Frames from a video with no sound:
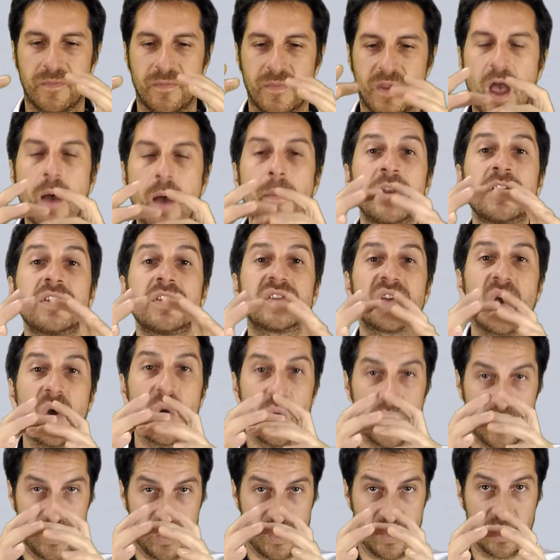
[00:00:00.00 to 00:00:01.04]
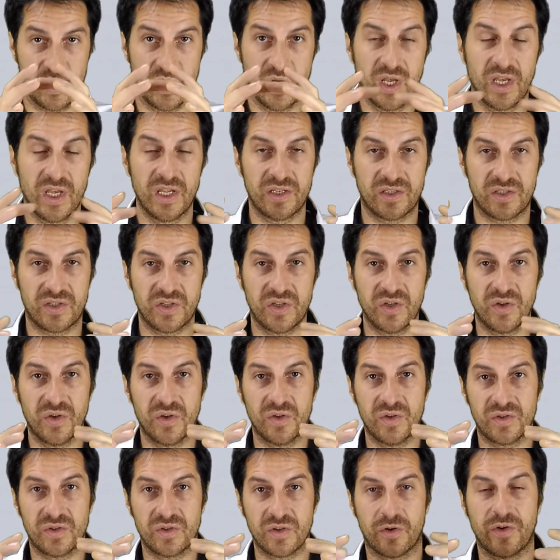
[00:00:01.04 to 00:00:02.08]
common zone
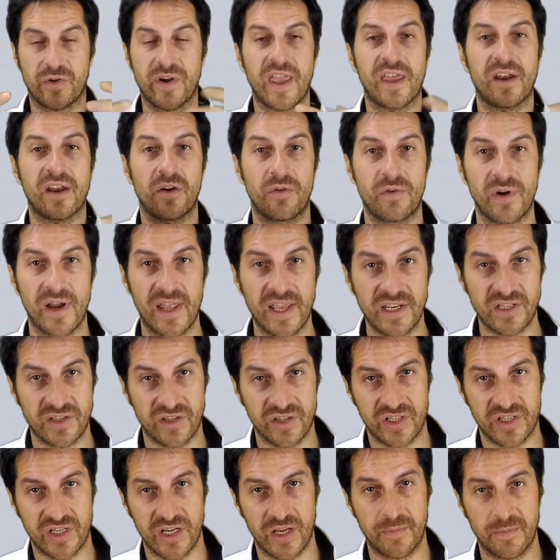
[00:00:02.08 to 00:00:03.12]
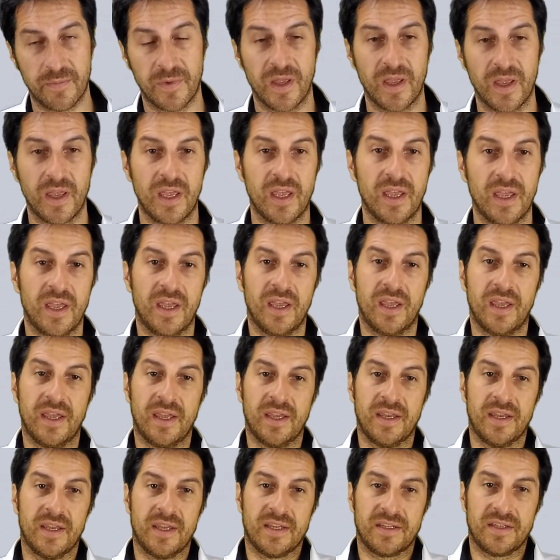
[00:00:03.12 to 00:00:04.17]
to create a relationship.
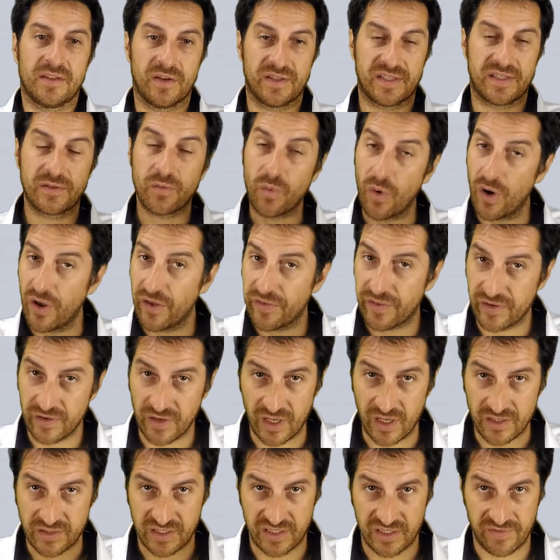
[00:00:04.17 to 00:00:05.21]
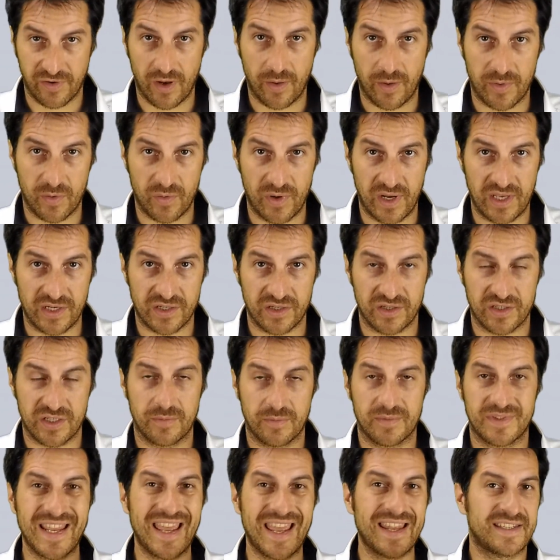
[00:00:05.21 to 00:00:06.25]
So is it worth or not to develop the
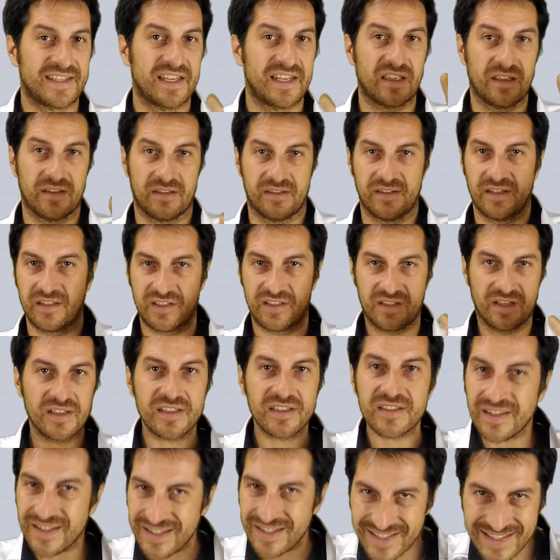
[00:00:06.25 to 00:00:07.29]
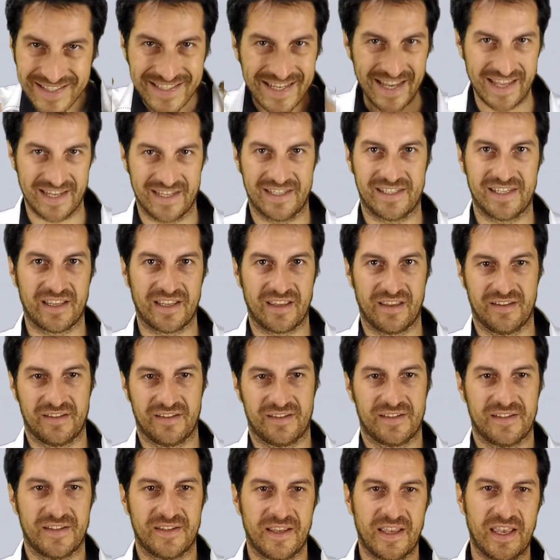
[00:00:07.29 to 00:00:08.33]
relationship? 10 seconds, it's just 10
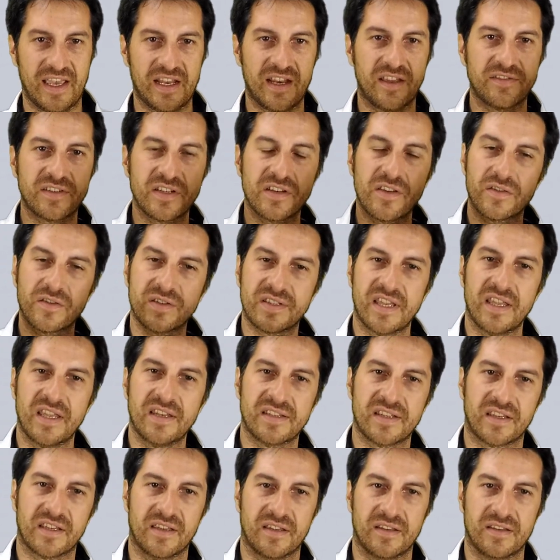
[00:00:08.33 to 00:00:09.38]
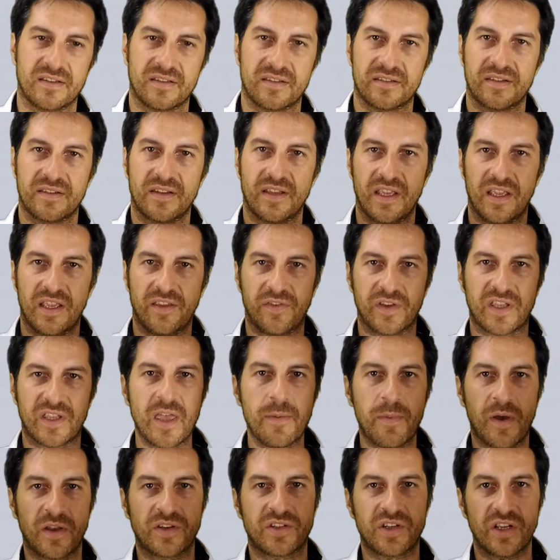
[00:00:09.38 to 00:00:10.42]
seconds. And after those 10 seconds, if you
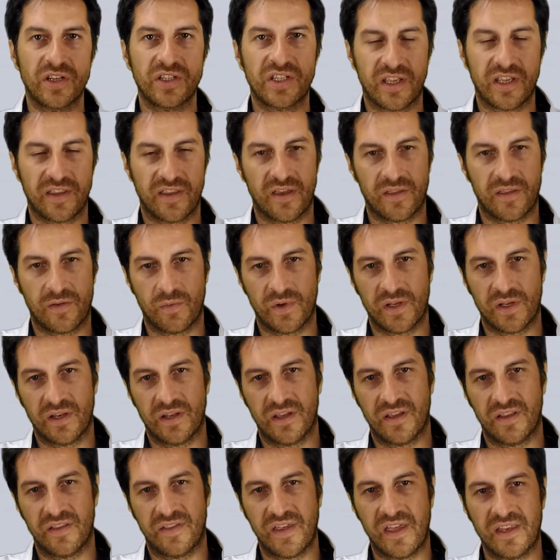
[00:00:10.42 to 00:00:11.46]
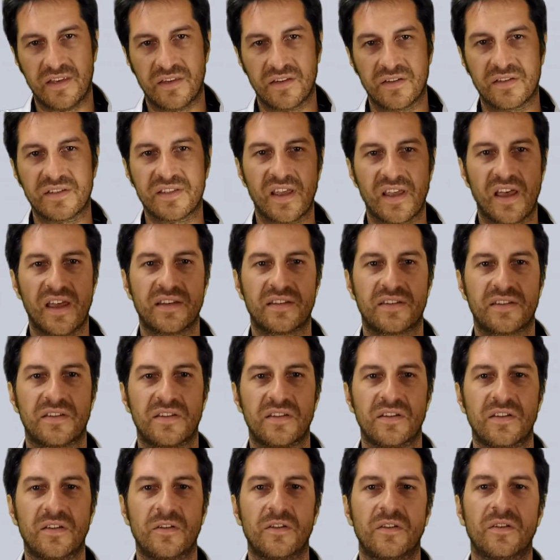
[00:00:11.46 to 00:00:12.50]
keep on judging the other one, then you start
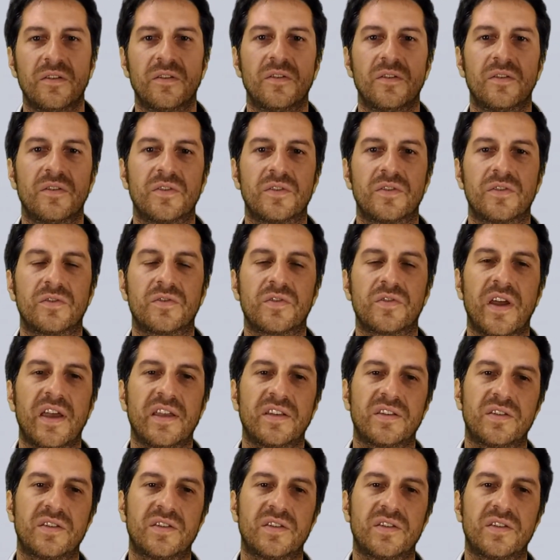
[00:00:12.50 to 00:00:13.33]
to try